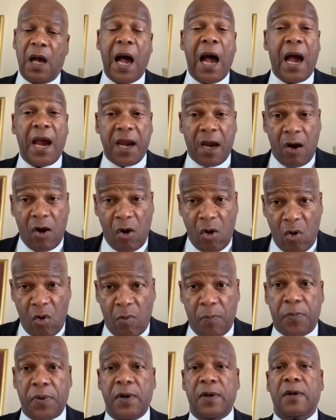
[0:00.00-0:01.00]
I
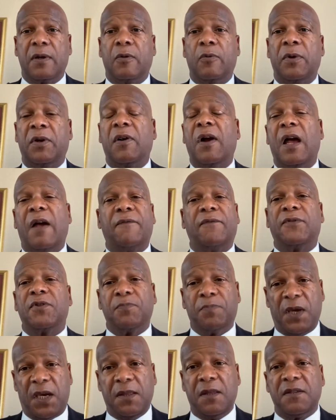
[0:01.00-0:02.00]
hope we don't have to
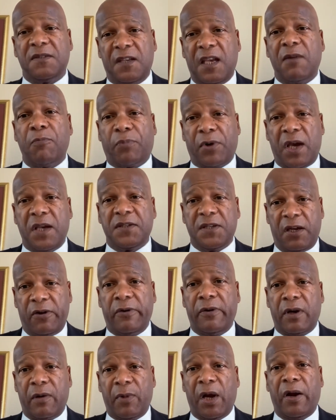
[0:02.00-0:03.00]
pay the same price
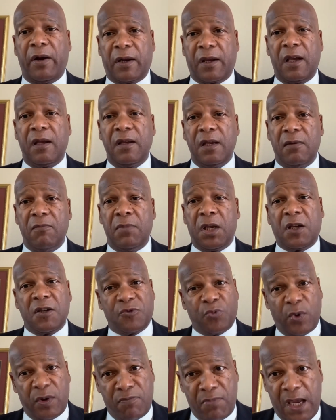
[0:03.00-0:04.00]
here in America
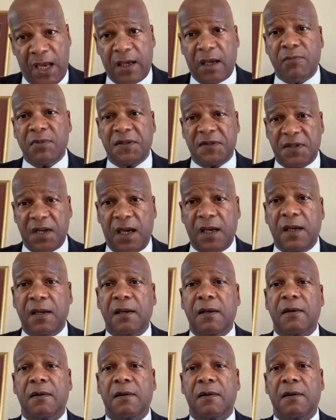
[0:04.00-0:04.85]
because we make a mistake.